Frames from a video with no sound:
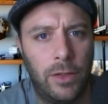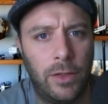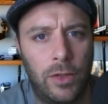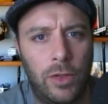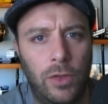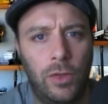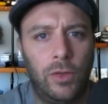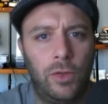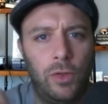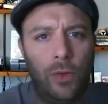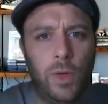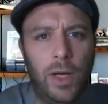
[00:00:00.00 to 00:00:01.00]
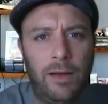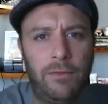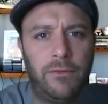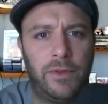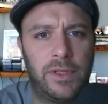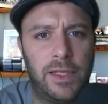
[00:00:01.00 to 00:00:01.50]
do you, do you have
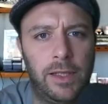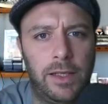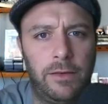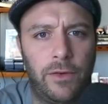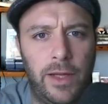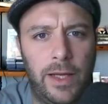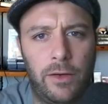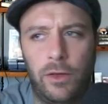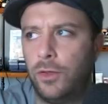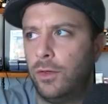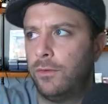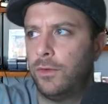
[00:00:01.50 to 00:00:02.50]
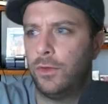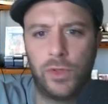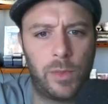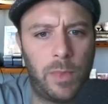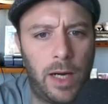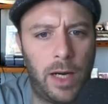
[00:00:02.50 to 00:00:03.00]
the facility for that, or do you have to use
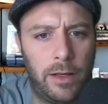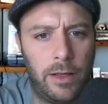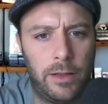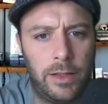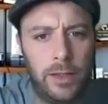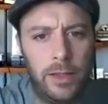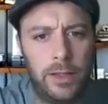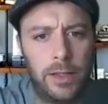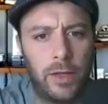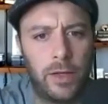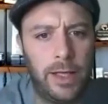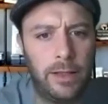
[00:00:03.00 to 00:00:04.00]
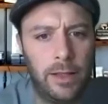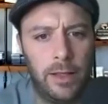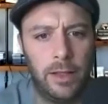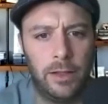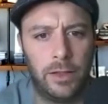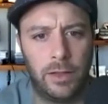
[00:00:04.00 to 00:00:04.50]
a partner to integrate
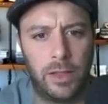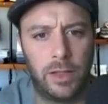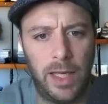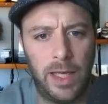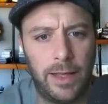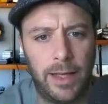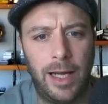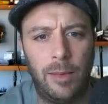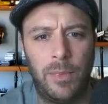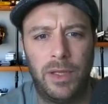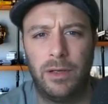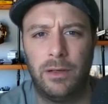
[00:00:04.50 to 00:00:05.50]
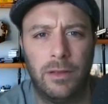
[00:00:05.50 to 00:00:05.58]
to, to make that happen?